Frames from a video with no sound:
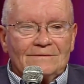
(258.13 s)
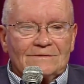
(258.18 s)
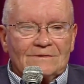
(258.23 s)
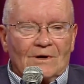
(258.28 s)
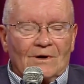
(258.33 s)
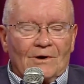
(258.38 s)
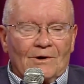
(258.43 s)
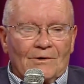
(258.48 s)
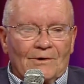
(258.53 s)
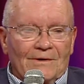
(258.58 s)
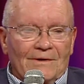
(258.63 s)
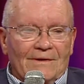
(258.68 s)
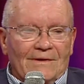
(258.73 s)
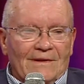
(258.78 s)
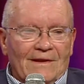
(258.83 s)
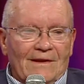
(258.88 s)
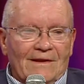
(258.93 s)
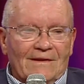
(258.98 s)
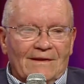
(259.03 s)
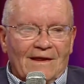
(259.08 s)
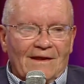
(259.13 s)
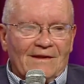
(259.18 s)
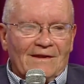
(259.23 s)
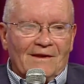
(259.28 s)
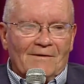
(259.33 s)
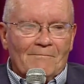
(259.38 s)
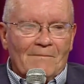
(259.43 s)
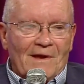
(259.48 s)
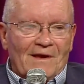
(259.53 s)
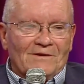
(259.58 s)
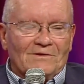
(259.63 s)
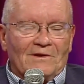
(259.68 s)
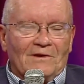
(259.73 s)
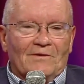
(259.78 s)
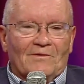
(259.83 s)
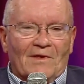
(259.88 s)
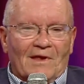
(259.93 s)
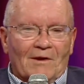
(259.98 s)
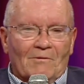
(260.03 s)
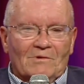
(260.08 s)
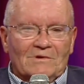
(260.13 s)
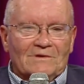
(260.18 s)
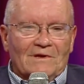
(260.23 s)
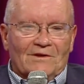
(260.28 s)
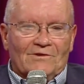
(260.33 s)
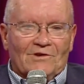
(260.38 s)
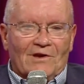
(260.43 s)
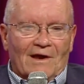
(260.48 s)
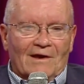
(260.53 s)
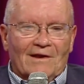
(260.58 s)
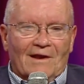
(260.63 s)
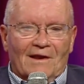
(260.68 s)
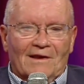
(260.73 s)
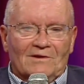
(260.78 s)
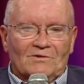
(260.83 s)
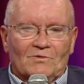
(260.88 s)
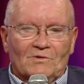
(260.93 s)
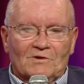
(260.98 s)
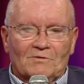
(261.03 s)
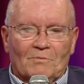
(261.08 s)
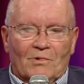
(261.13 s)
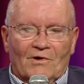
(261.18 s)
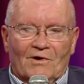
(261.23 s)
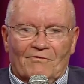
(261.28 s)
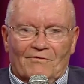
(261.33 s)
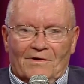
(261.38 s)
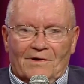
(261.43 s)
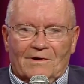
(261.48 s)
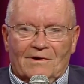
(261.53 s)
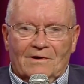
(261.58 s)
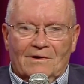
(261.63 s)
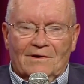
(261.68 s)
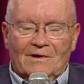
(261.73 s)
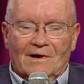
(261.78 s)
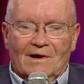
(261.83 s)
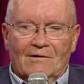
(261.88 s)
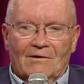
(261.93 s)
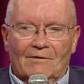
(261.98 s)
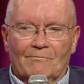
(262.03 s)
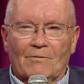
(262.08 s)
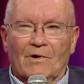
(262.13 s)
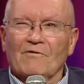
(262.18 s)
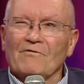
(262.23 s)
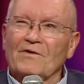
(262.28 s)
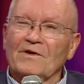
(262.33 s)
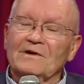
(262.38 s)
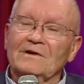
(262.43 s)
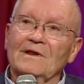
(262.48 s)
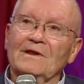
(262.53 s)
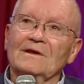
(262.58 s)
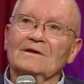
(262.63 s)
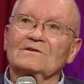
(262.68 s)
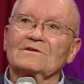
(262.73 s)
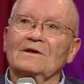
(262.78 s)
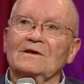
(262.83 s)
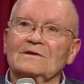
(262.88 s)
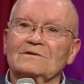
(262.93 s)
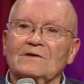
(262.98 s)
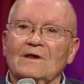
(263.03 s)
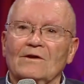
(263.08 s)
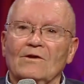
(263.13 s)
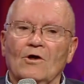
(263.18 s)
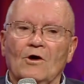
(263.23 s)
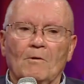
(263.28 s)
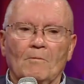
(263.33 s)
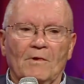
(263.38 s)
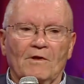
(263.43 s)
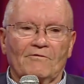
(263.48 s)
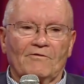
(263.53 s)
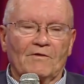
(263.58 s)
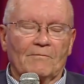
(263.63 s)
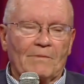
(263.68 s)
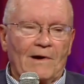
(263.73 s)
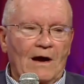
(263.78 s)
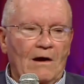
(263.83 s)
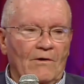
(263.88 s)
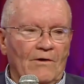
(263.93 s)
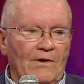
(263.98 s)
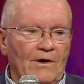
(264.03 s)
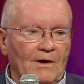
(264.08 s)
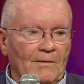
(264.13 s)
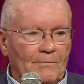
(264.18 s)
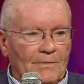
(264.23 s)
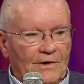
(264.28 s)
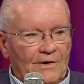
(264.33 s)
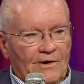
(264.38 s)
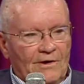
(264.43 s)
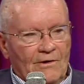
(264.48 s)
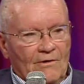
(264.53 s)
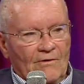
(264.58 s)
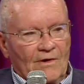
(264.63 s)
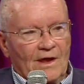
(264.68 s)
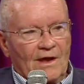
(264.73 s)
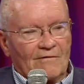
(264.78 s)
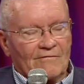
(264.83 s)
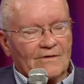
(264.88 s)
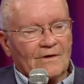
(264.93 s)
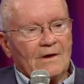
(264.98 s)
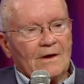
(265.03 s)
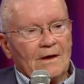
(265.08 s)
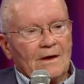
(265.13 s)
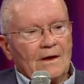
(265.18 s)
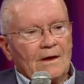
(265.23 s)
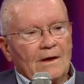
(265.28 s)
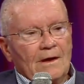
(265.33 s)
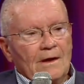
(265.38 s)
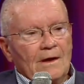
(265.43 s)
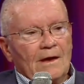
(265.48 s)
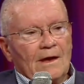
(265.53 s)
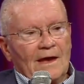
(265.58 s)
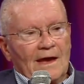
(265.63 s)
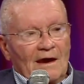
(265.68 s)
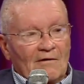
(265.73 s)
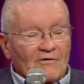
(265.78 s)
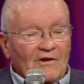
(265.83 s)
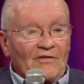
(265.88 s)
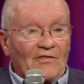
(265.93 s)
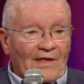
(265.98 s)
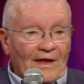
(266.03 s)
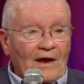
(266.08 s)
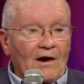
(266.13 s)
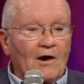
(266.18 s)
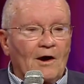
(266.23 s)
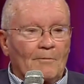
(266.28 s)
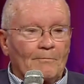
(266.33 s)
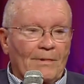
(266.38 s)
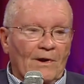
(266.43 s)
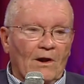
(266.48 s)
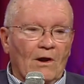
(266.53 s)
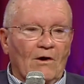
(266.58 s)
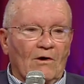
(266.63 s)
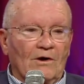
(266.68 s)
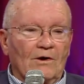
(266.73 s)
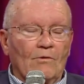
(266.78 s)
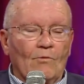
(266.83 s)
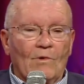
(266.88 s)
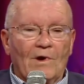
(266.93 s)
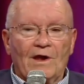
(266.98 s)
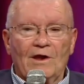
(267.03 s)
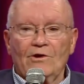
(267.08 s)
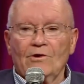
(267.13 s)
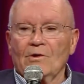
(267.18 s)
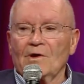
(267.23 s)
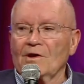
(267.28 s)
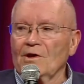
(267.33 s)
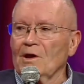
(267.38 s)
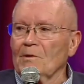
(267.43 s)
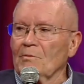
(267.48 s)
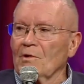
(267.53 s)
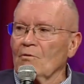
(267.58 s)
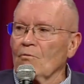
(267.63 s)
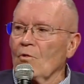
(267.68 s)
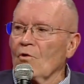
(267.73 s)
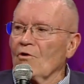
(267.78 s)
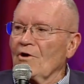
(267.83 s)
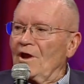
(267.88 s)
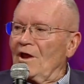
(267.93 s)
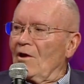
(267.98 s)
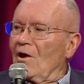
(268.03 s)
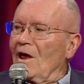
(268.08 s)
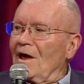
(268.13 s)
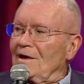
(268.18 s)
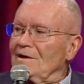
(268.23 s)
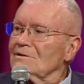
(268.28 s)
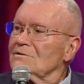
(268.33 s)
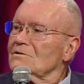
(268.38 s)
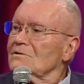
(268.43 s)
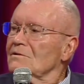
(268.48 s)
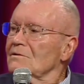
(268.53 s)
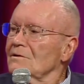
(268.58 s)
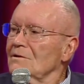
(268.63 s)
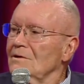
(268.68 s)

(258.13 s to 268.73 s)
So the amazing thing was that checklist was perfect. Perfect in the sense that normally if you're powering up and you don't have everything up along the way, you end up with warning lights.